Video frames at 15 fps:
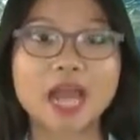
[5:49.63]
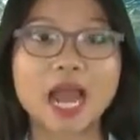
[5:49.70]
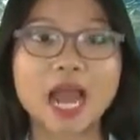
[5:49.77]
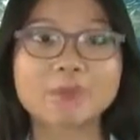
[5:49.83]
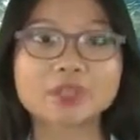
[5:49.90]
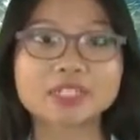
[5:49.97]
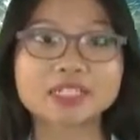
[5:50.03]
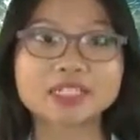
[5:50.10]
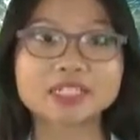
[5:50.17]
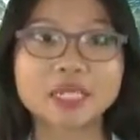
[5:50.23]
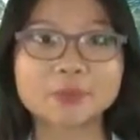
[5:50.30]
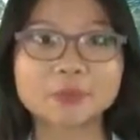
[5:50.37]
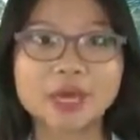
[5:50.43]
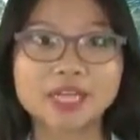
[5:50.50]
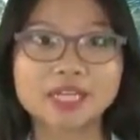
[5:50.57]
Slowly
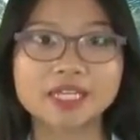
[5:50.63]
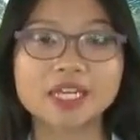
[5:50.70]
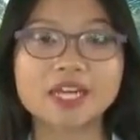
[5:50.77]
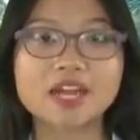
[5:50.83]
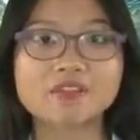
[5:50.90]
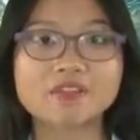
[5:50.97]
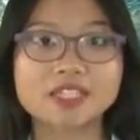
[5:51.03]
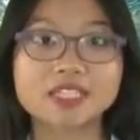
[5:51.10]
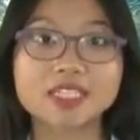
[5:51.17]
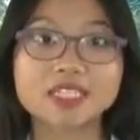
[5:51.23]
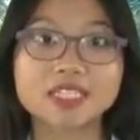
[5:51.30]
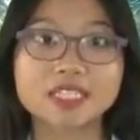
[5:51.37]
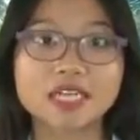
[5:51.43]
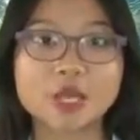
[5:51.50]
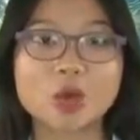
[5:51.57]
raise the weights with your
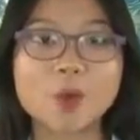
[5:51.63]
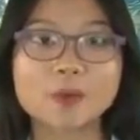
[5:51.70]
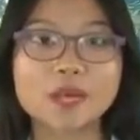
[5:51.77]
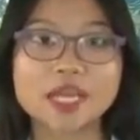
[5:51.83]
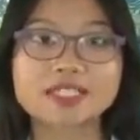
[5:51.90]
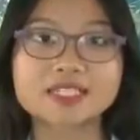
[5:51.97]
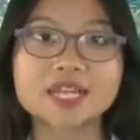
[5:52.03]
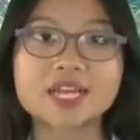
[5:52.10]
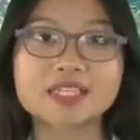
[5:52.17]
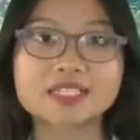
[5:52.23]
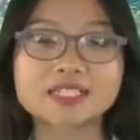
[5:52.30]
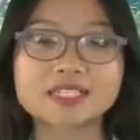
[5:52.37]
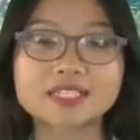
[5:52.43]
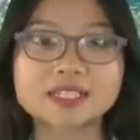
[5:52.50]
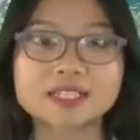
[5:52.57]
arms spread straight
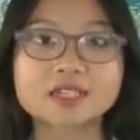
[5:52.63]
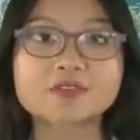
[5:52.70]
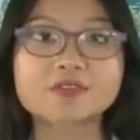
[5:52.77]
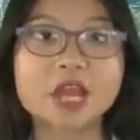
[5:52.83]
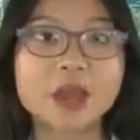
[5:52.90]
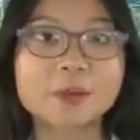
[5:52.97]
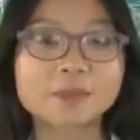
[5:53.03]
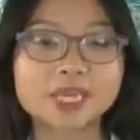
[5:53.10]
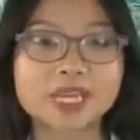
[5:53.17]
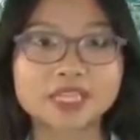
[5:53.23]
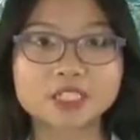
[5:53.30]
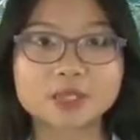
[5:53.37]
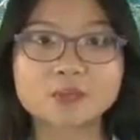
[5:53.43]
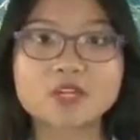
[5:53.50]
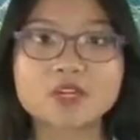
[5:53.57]
out, until your
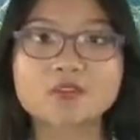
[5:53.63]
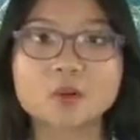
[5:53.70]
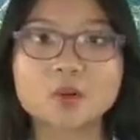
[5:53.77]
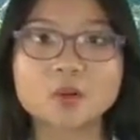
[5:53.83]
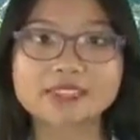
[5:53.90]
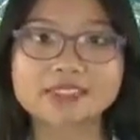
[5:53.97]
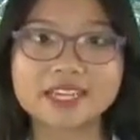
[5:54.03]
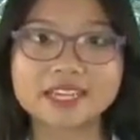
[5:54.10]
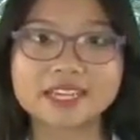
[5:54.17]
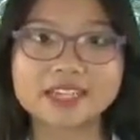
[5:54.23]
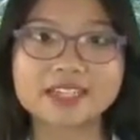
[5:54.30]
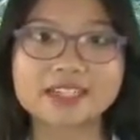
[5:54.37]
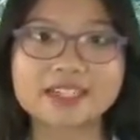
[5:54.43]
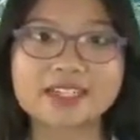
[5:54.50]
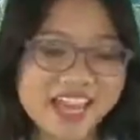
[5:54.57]
arms are parallel
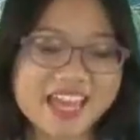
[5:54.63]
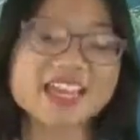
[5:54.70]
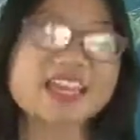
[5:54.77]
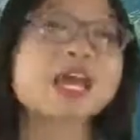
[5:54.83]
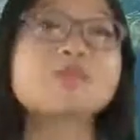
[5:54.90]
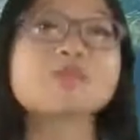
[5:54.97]
with the floor.